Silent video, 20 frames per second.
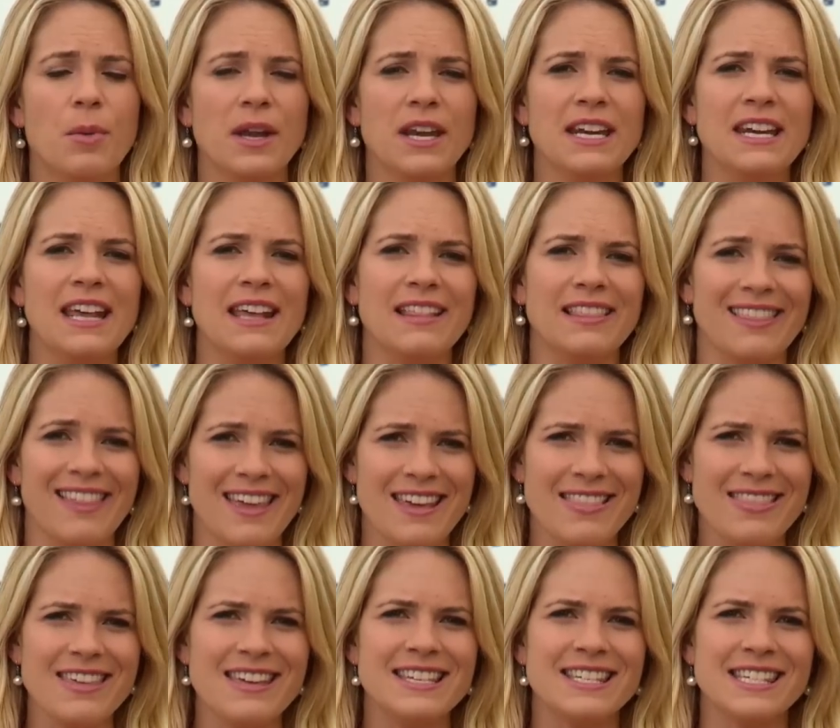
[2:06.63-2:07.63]
but in a
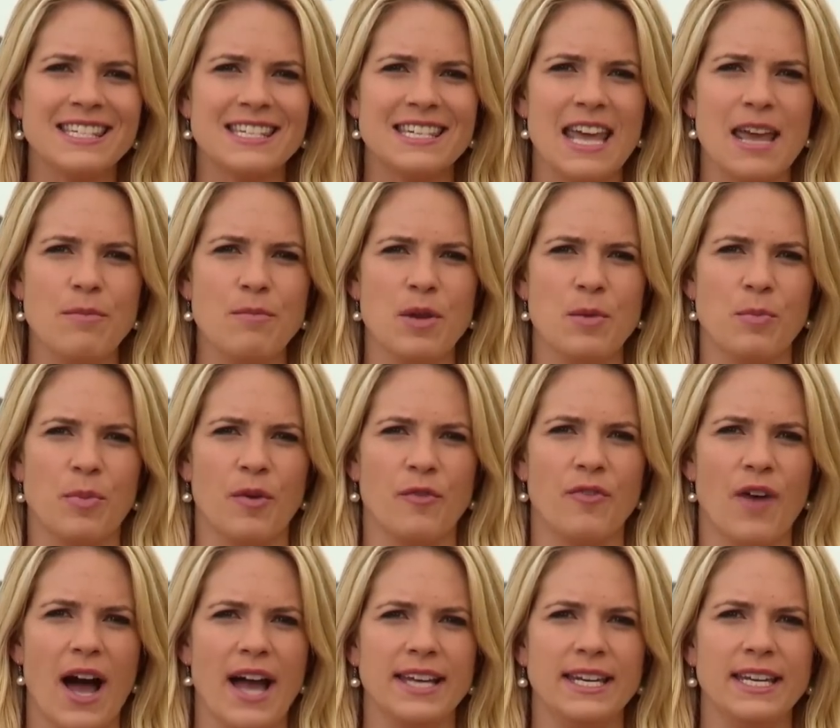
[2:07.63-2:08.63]
lengthy statement
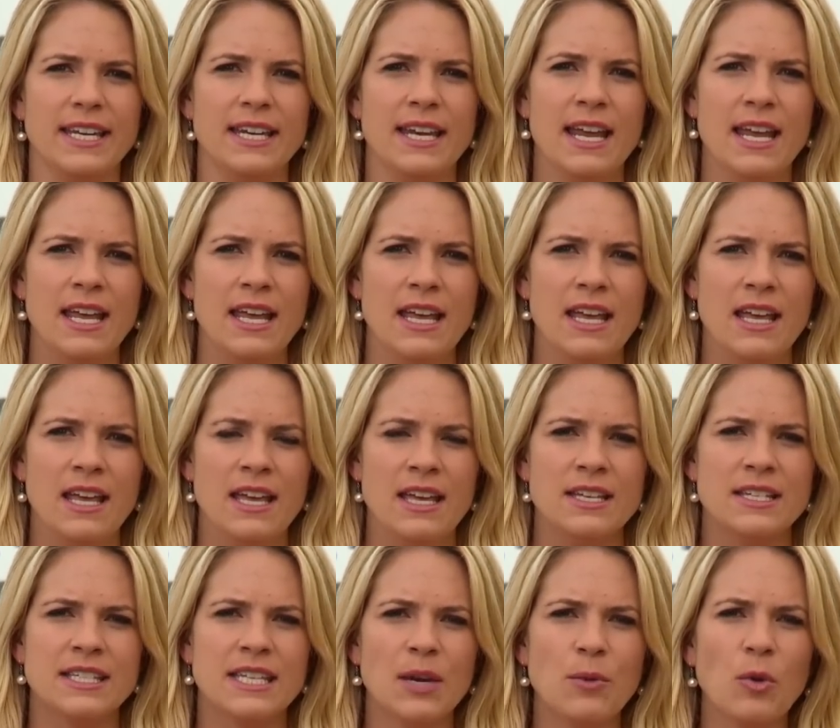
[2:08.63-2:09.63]
provided,
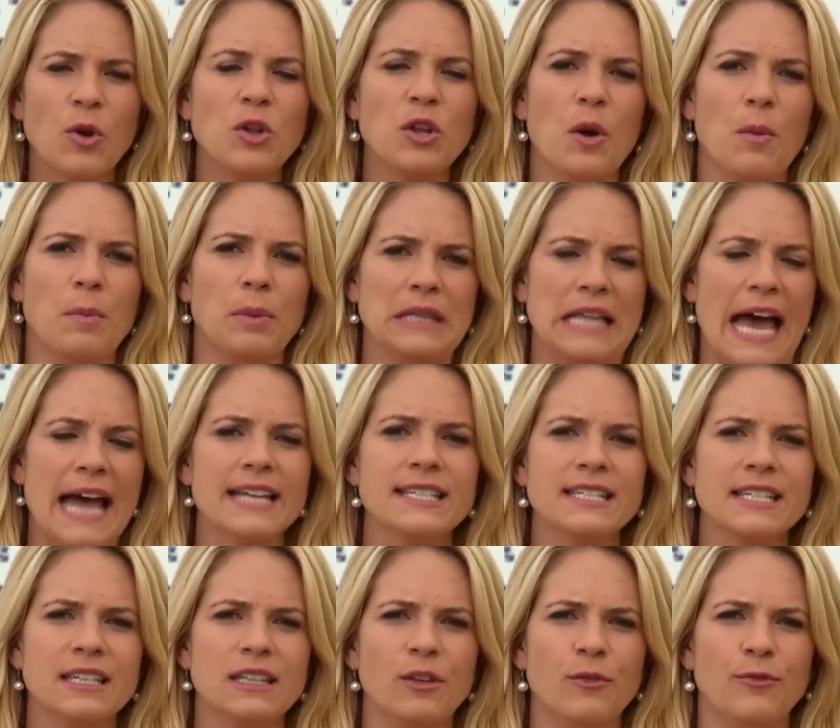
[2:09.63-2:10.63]
Seaworld
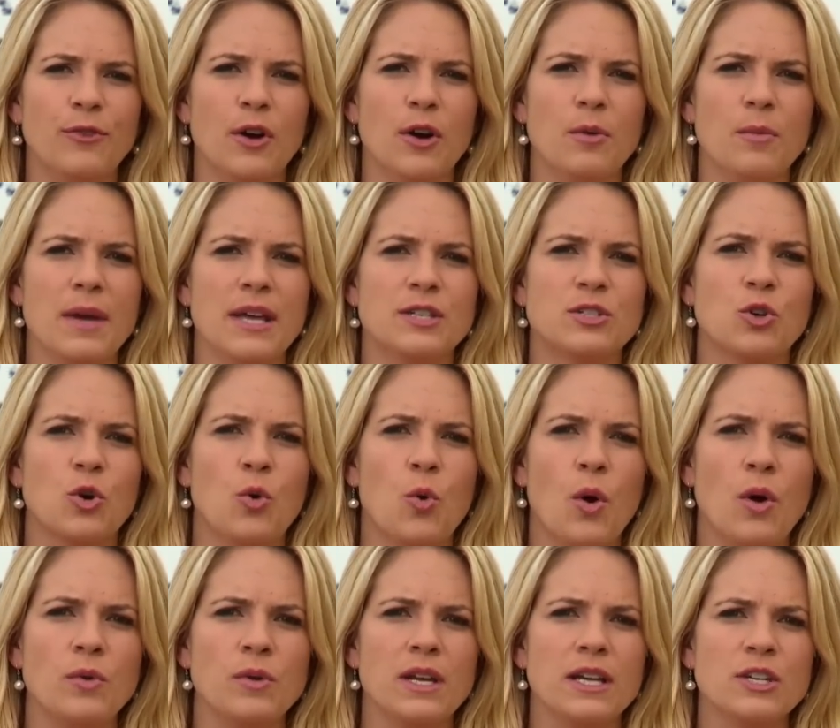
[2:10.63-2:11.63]
blasted the film as,
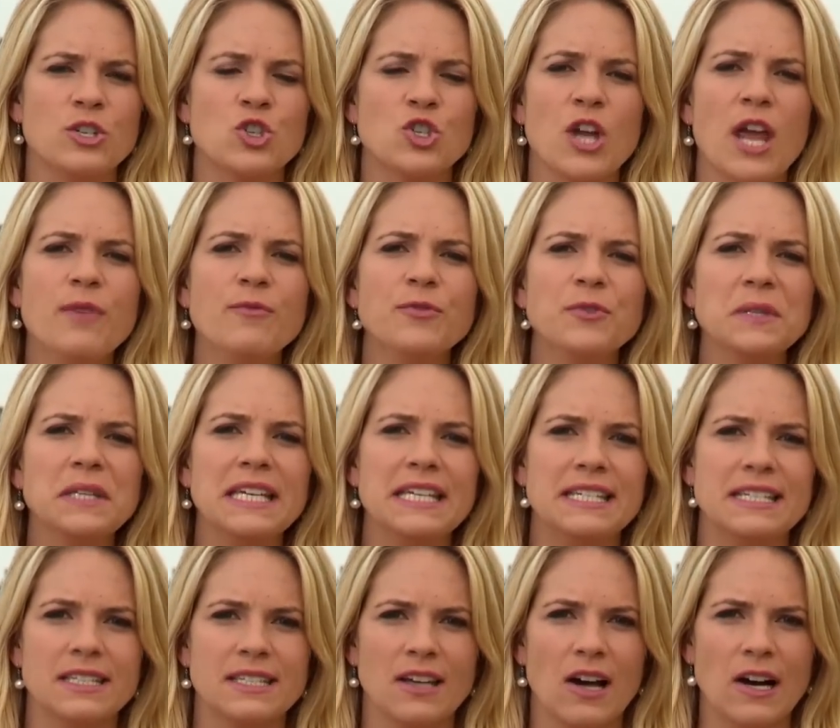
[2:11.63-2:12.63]
quote, shamefully
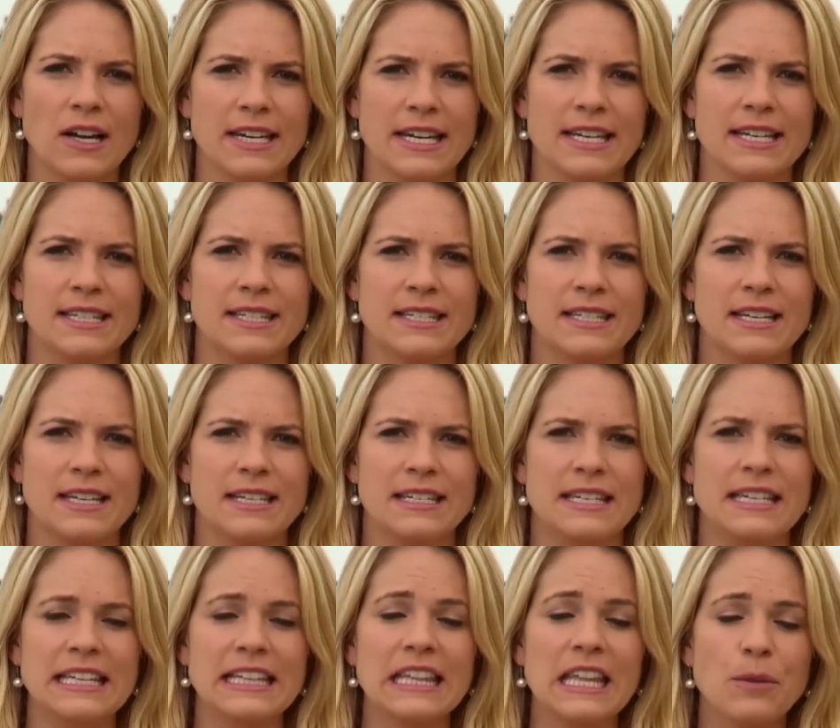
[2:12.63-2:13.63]
dishonest,
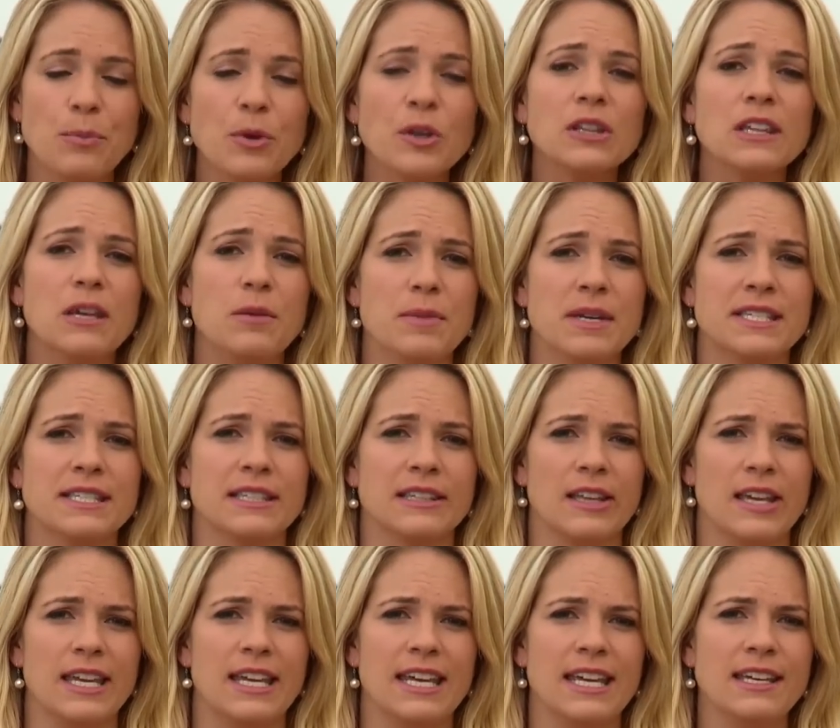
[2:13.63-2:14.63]
deliberately
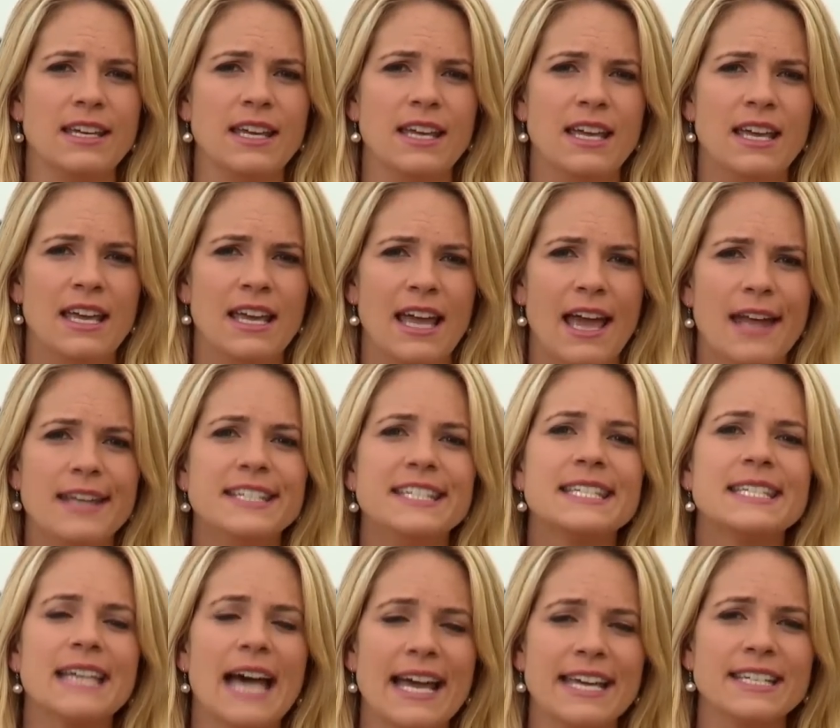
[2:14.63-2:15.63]
misleading, and
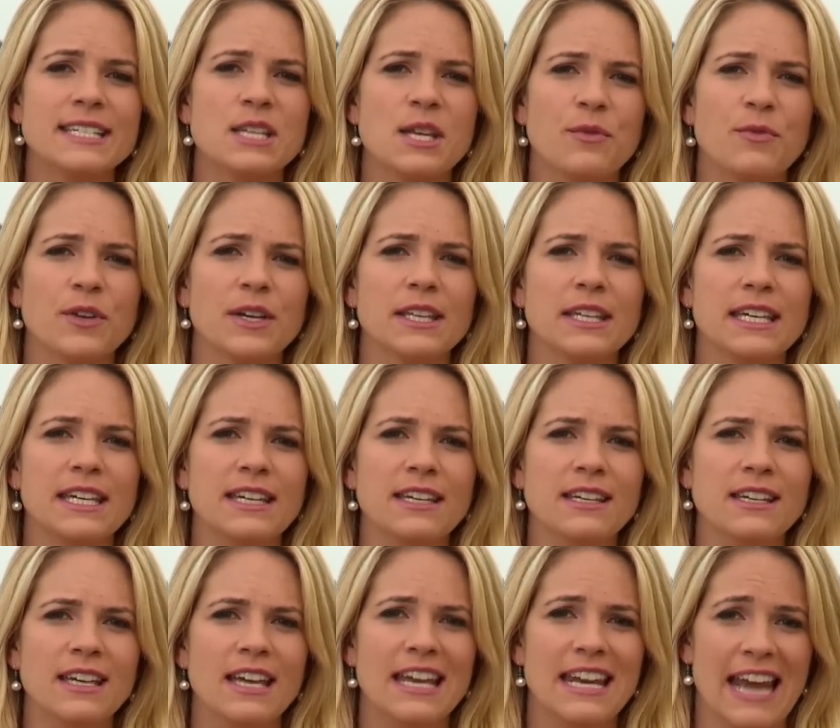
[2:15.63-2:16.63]
scientifically
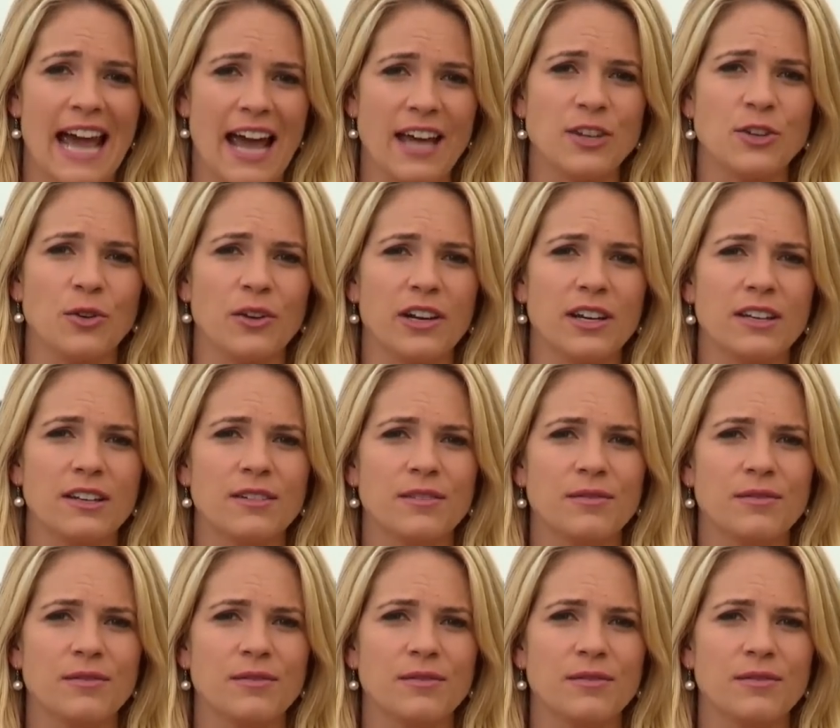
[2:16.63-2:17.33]
inaccurate.